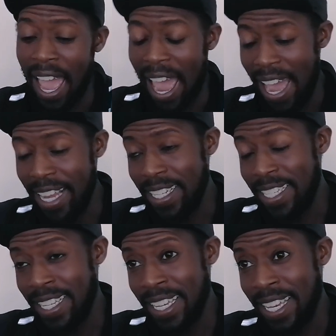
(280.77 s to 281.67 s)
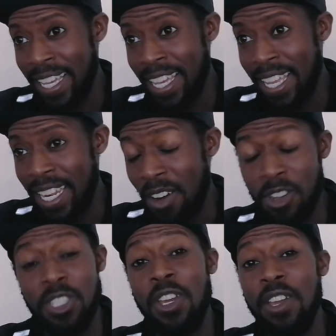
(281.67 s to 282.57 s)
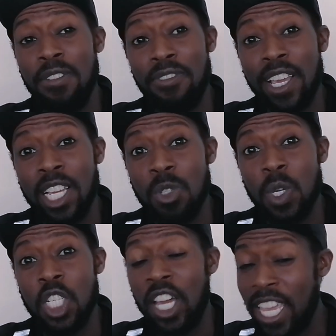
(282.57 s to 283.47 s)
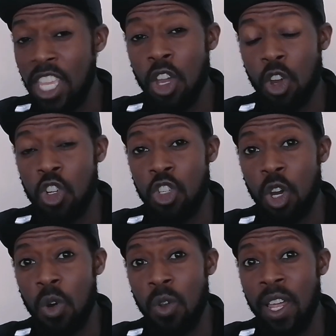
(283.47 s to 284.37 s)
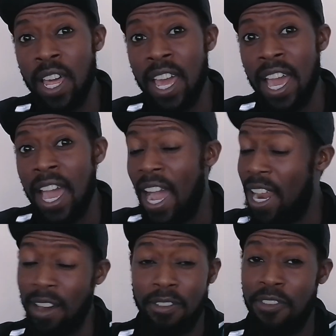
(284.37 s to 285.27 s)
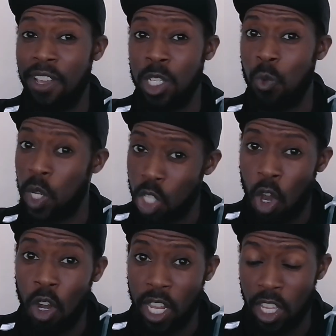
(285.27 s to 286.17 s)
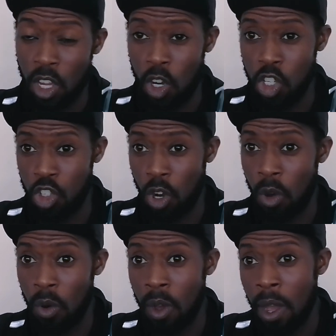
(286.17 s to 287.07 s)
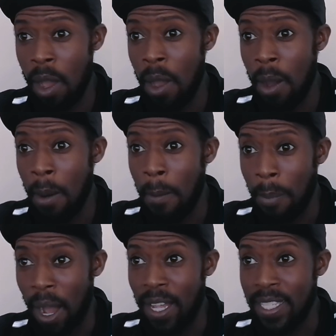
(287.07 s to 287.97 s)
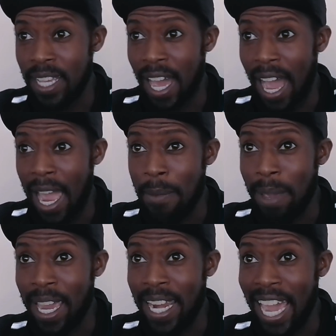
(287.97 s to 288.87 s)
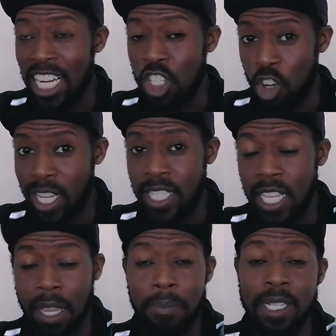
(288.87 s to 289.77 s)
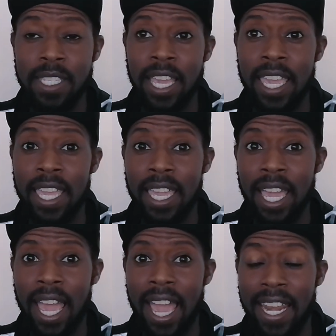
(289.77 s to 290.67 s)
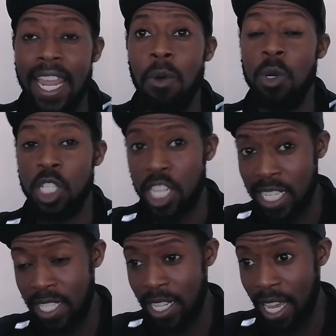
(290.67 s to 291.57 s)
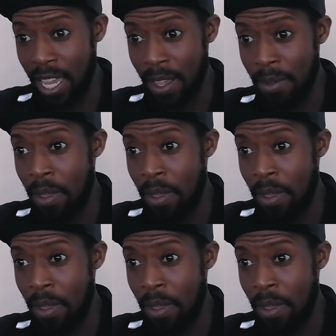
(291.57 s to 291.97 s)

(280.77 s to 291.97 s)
And there are certain things which are in your control and other things which aren't in your control. But I made a drastic mistake, and that was yesterday.